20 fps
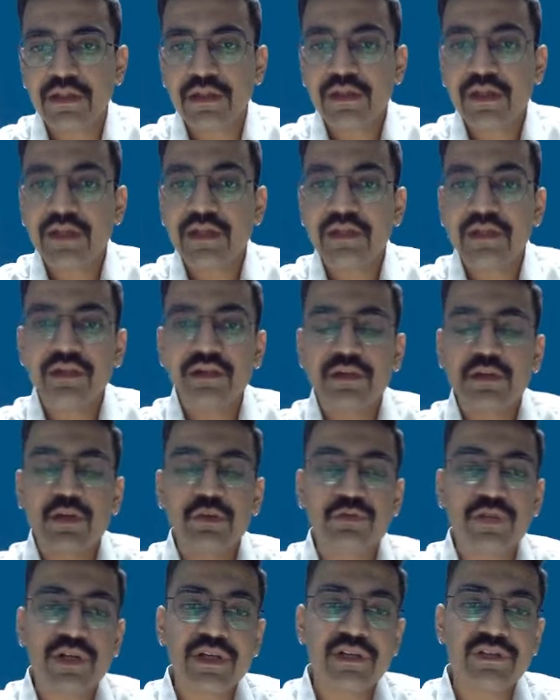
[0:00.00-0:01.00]
Right, now,
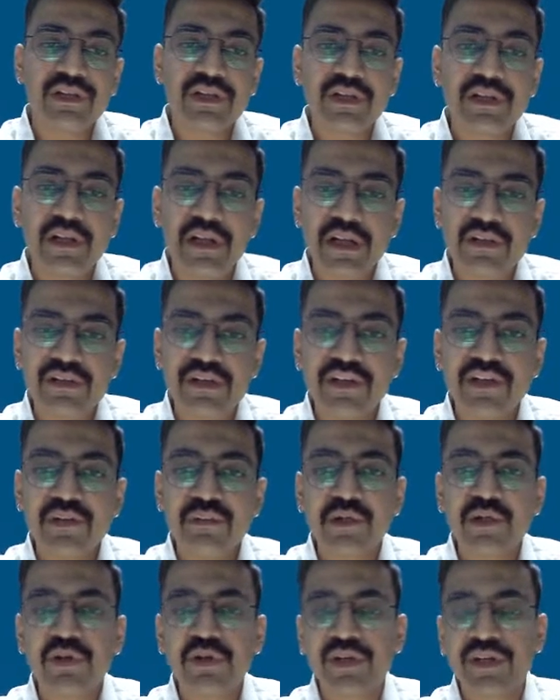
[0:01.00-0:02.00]
what is an elastic
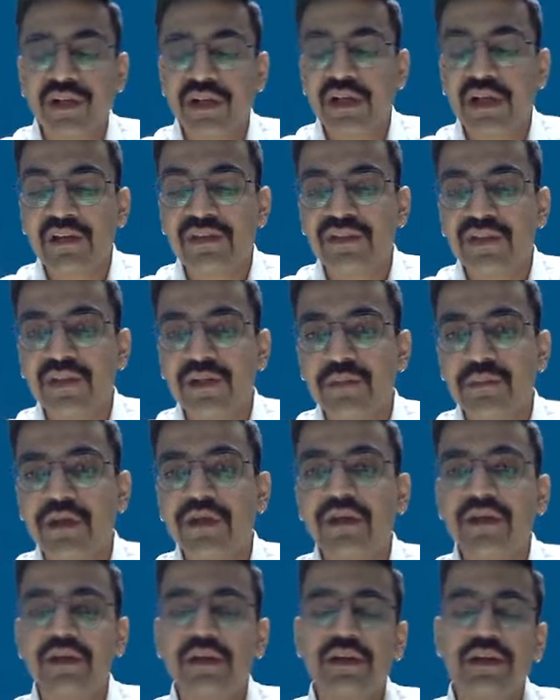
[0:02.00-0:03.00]
demand or inelastic demand?
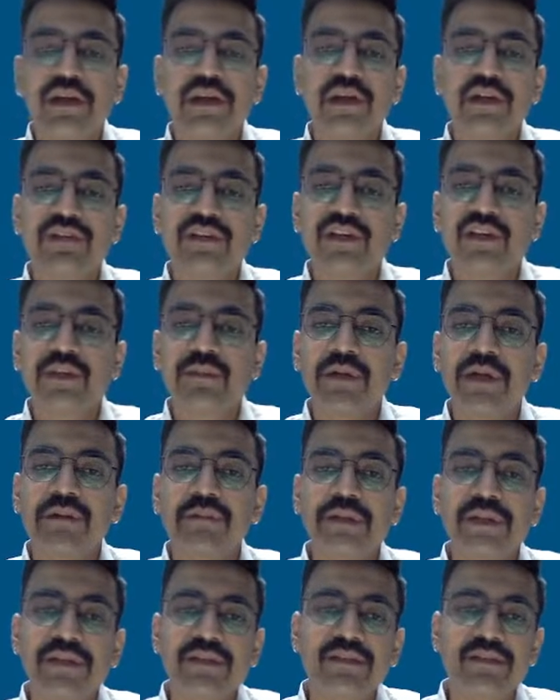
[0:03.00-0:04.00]
Elastic demand
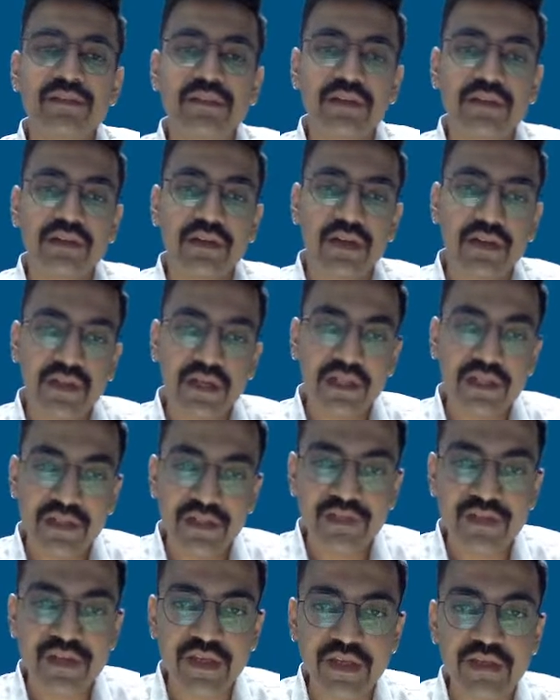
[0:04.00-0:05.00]
means, in
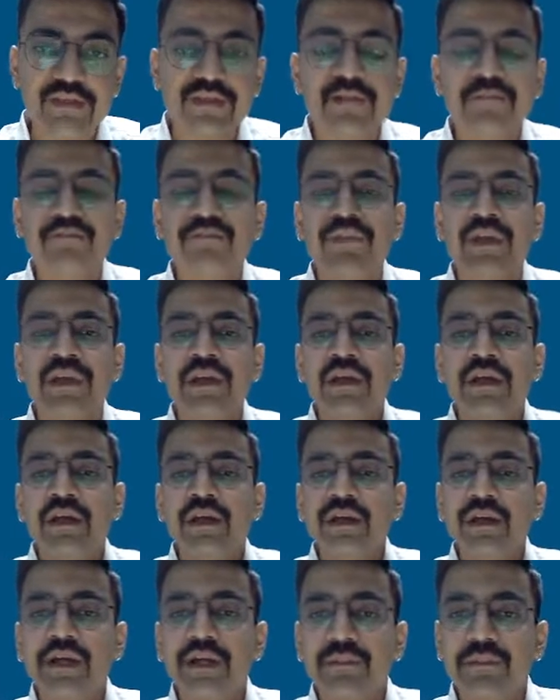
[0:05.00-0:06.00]
this case,
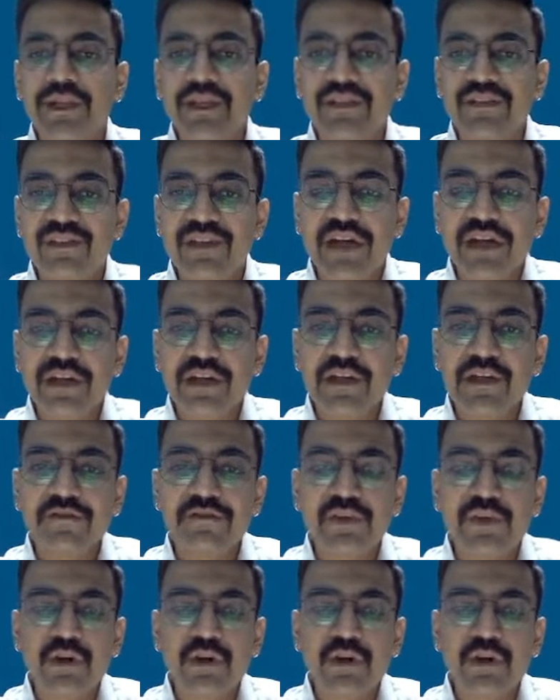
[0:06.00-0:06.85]
it means that if a